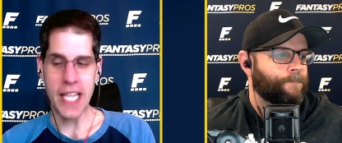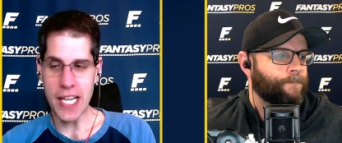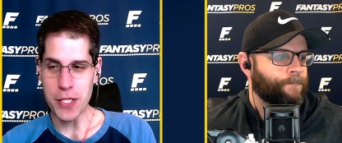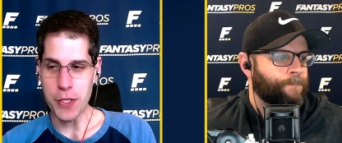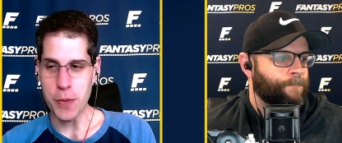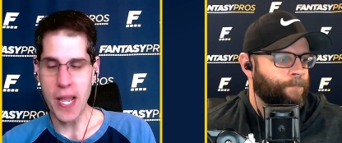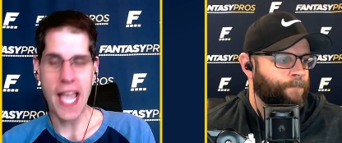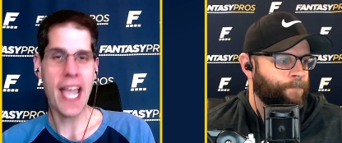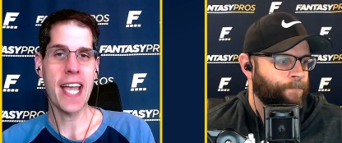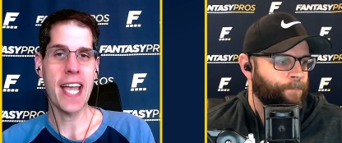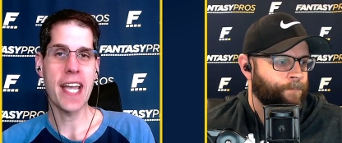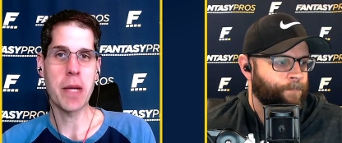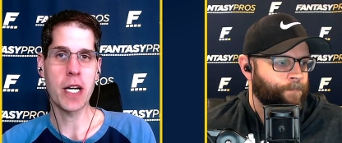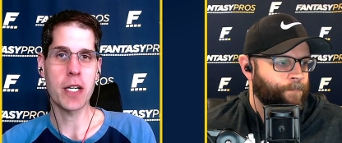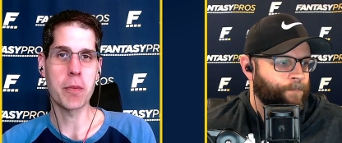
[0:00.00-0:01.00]
Speaker 1: again, you
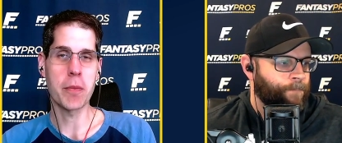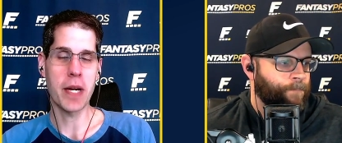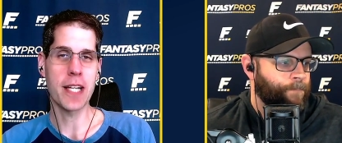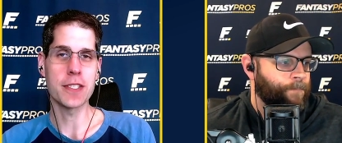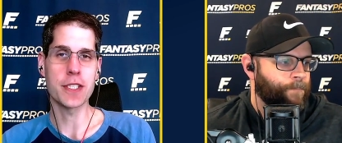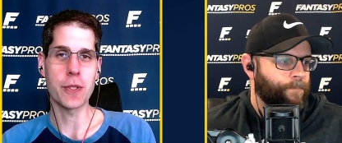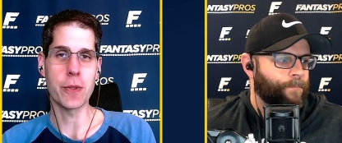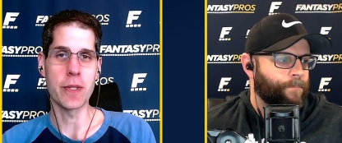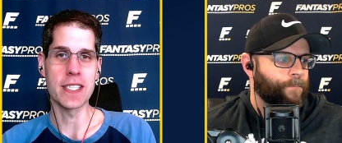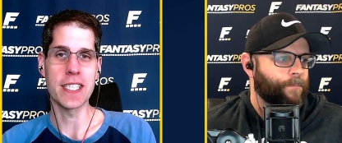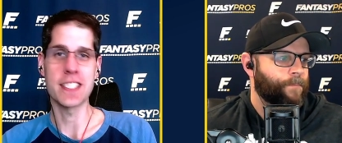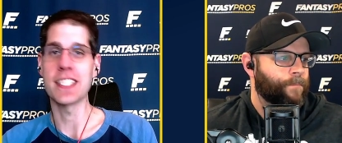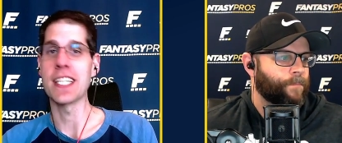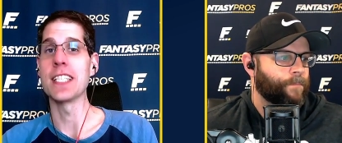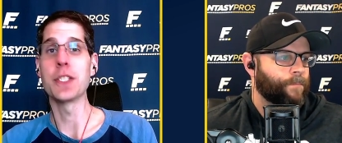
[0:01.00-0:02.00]
had Malcolm Brown scoring
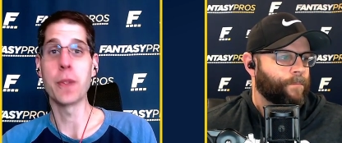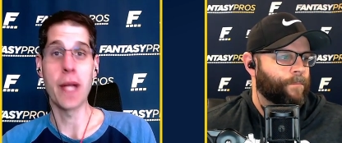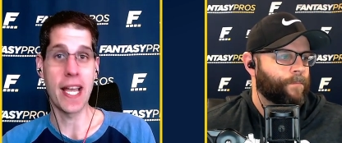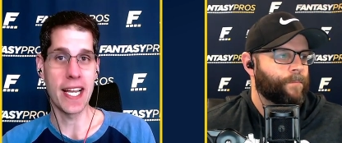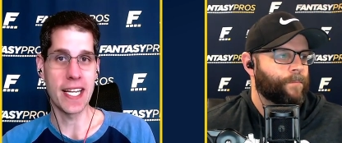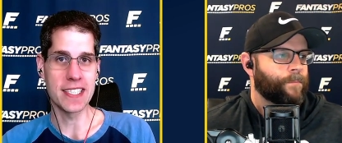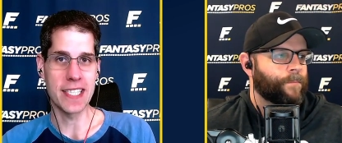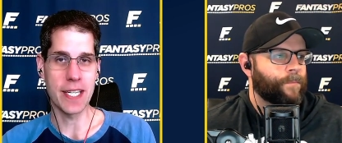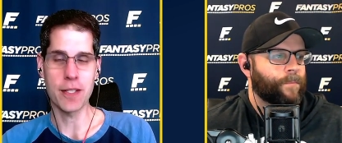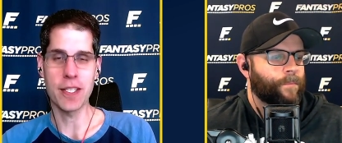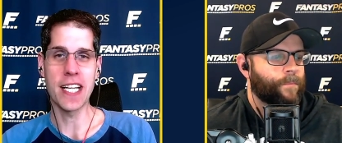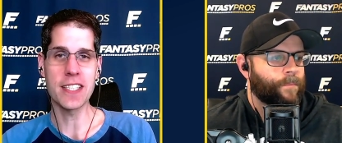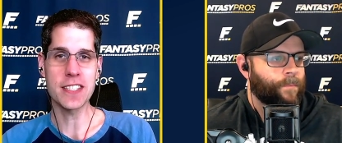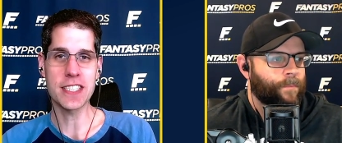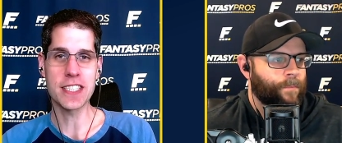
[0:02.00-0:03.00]
touchdowns. You had
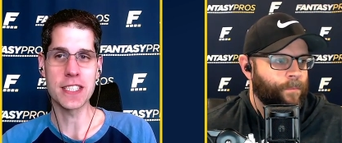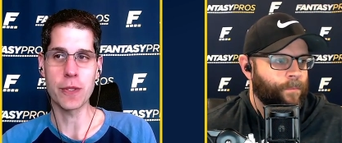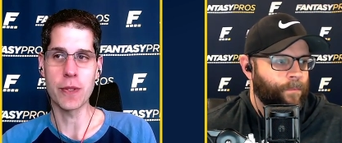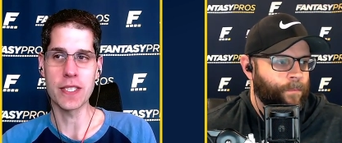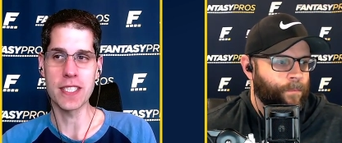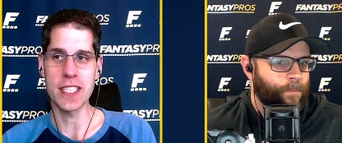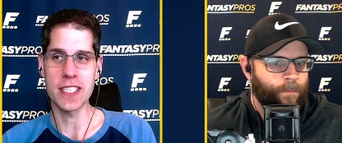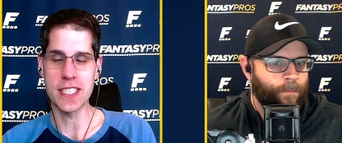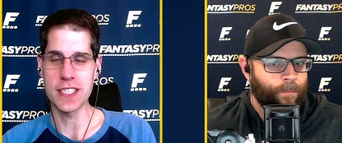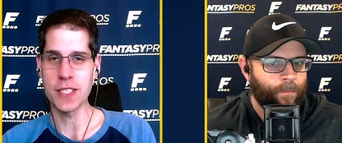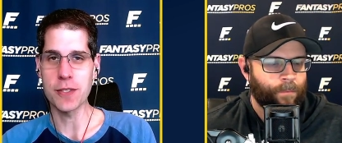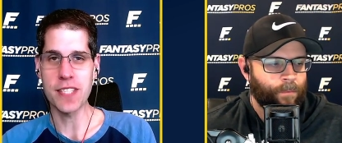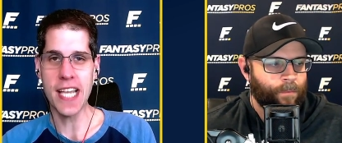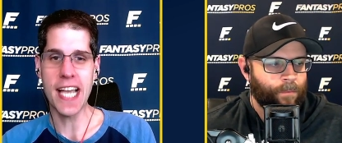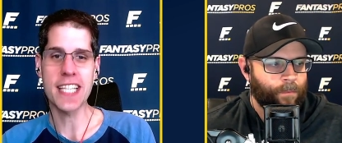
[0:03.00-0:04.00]
Darrell Henderson scoring
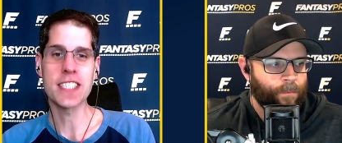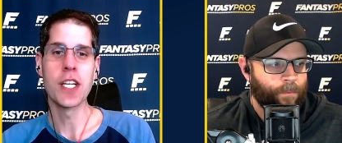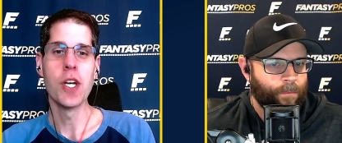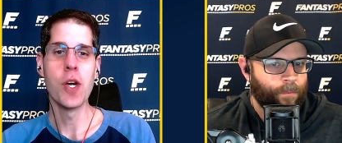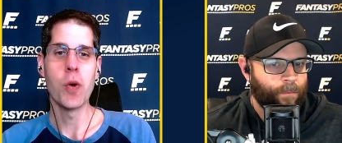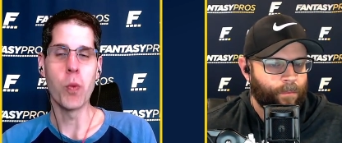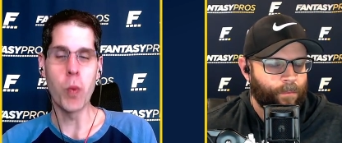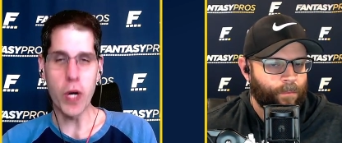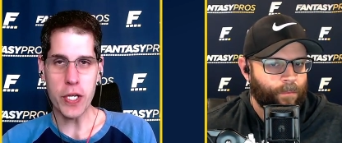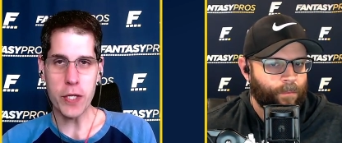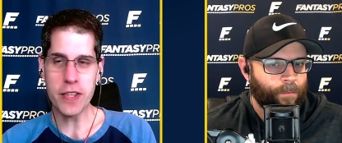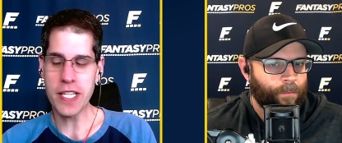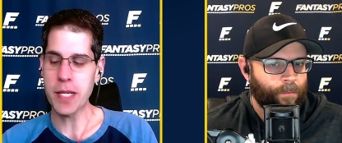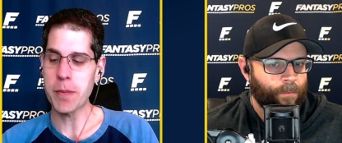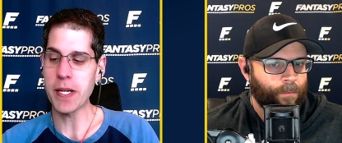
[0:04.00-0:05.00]
touchdowns. So, Tags, what
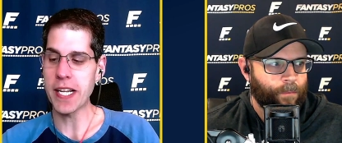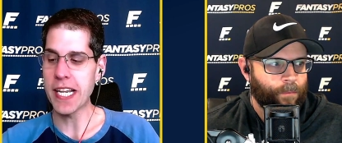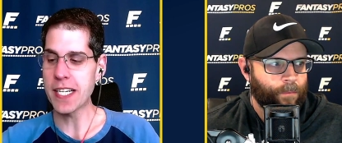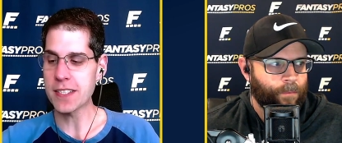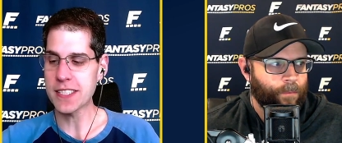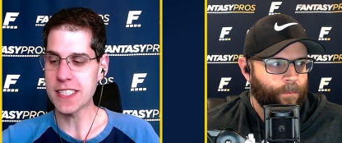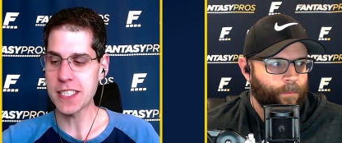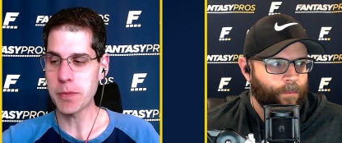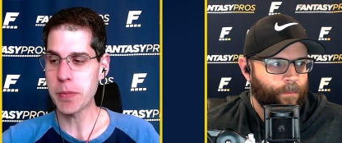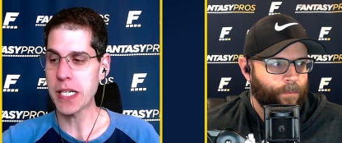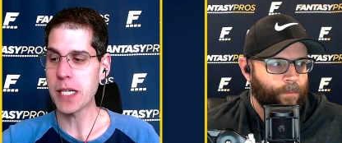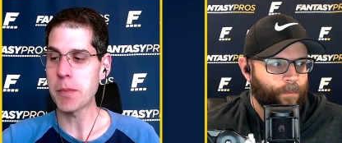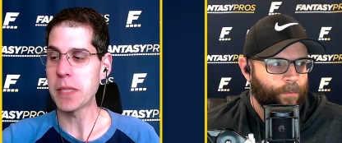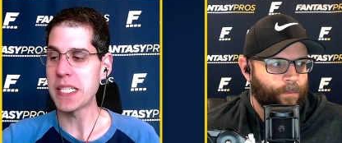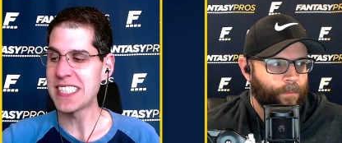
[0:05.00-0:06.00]
do you think about Akers as a
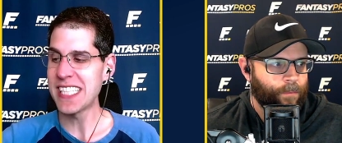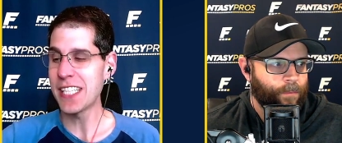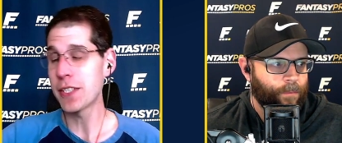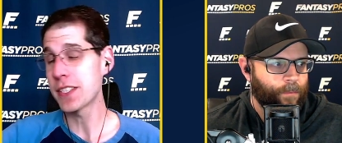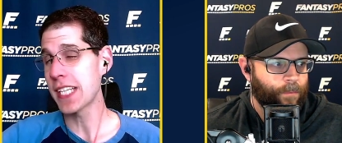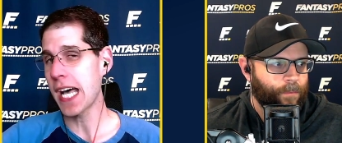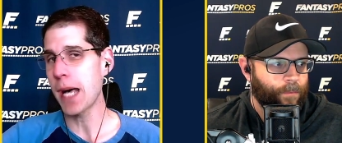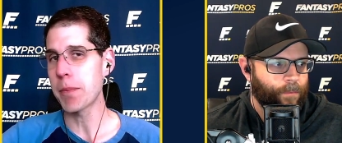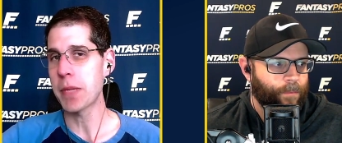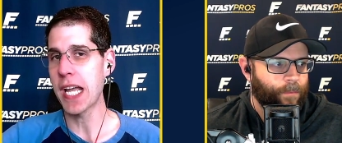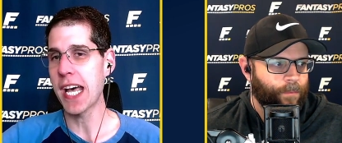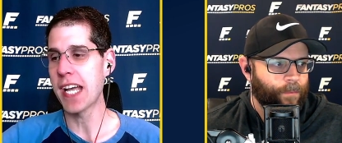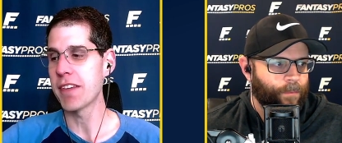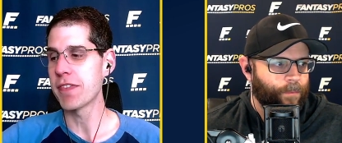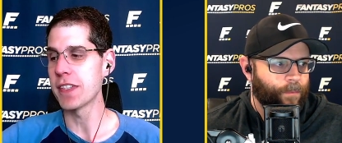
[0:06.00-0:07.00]
pickup? Is he your
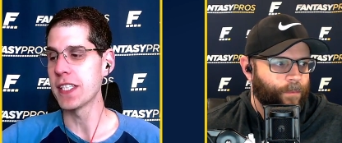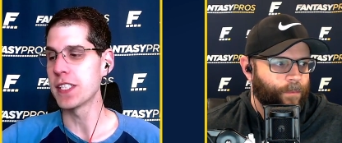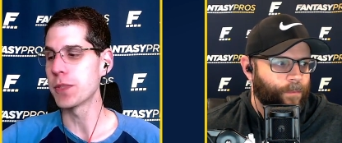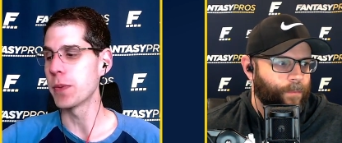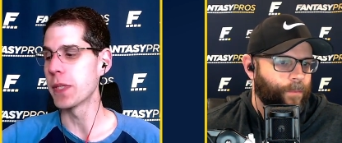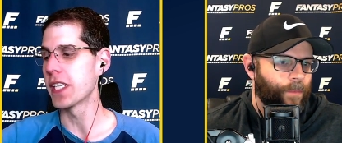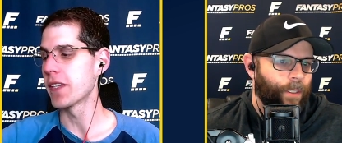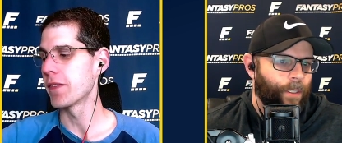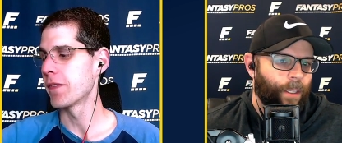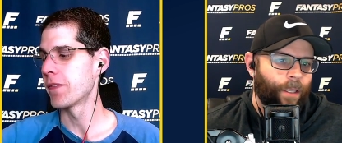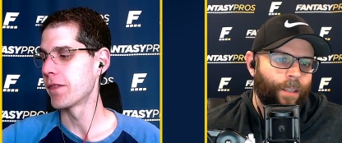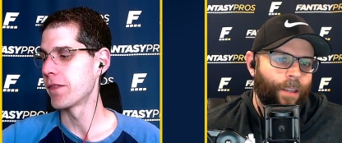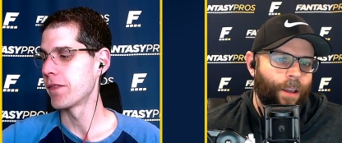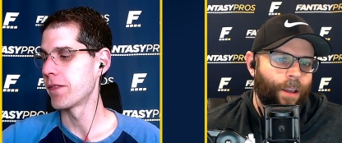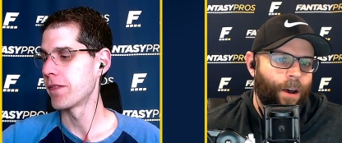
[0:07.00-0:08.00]
top guy for this week?
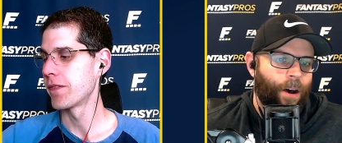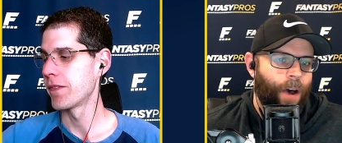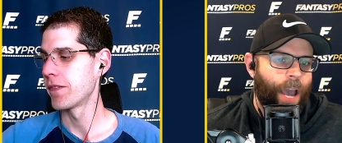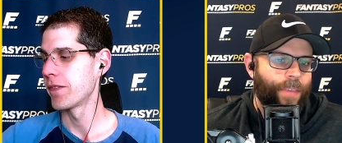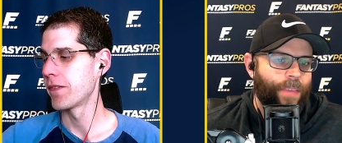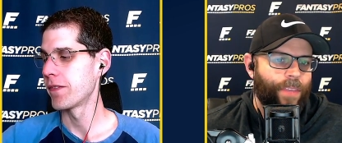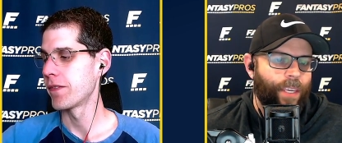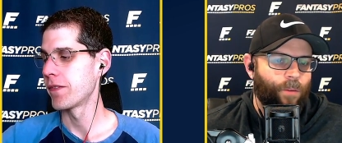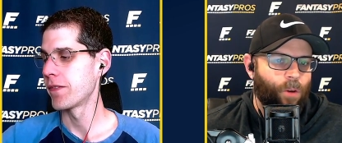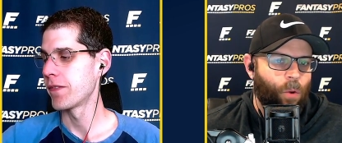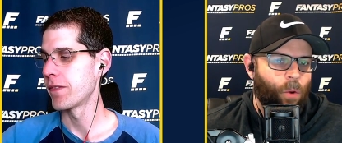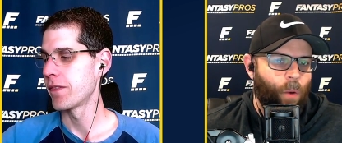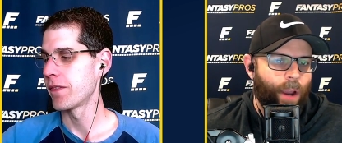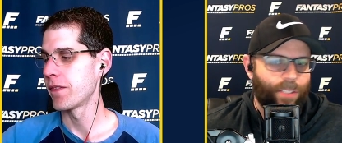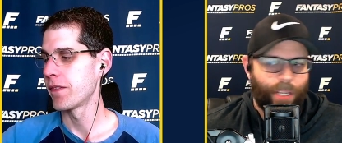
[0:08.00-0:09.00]
No, I think it
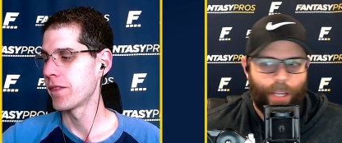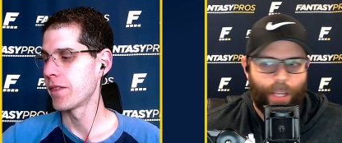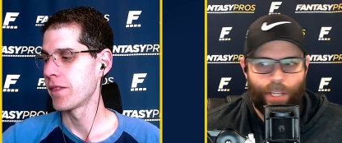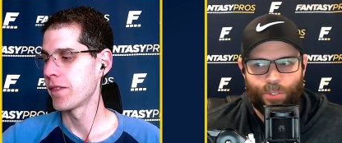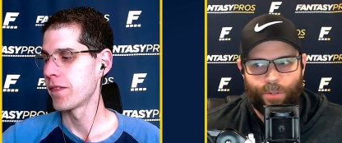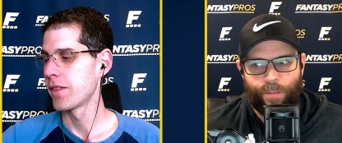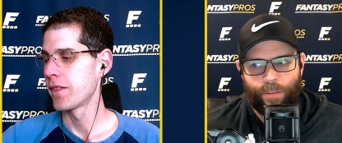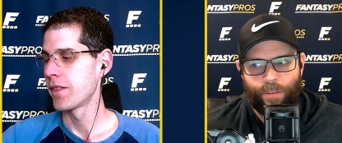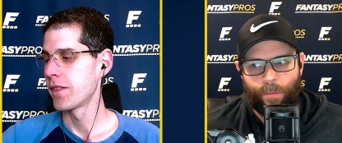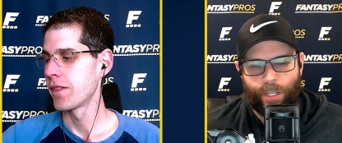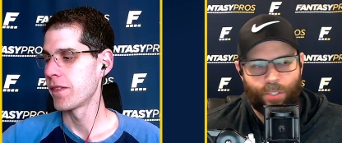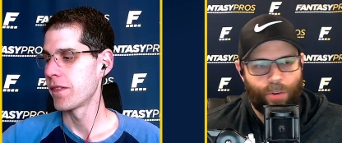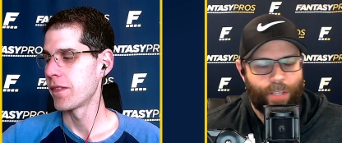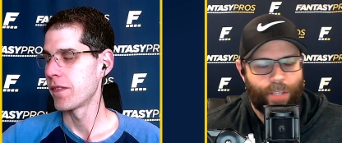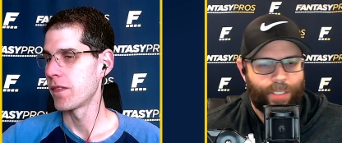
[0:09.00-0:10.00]
requires an injury for
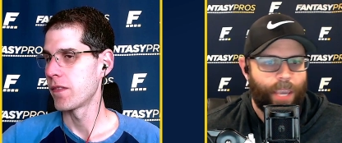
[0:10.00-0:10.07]
me to trust